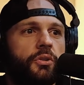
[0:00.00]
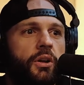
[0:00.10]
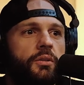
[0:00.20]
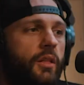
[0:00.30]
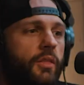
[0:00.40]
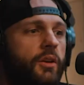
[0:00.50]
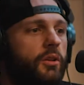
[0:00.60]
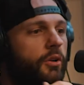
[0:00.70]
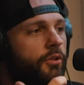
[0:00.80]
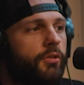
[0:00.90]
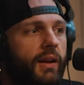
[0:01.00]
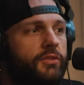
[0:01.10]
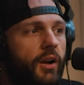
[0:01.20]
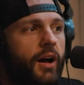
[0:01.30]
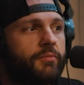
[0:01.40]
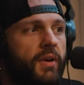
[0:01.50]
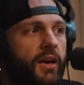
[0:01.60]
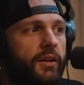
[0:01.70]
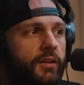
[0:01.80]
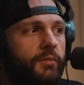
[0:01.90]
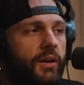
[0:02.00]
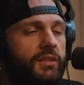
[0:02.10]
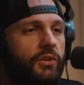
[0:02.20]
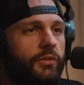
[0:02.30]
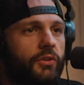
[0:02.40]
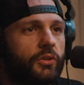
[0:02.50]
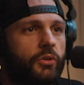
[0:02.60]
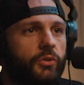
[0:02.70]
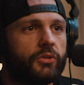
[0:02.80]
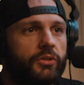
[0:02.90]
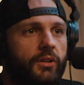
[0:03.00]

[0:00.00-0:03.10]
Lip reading: and I think a lot of the creatives that I've met, and myself included,